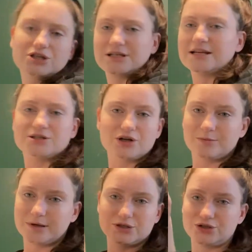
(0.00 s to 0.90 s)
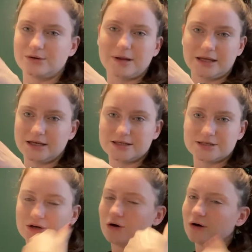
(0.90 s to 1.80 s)
just insert a picture to make it
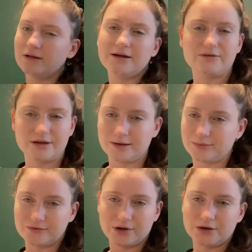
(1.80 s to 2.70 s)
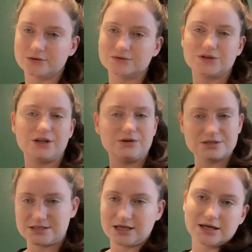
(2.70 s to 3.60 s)
easier, or I'll leave a link below so that you
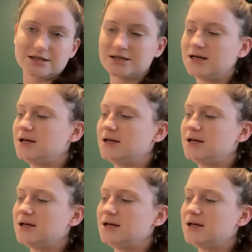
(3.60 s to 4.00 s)
can see it,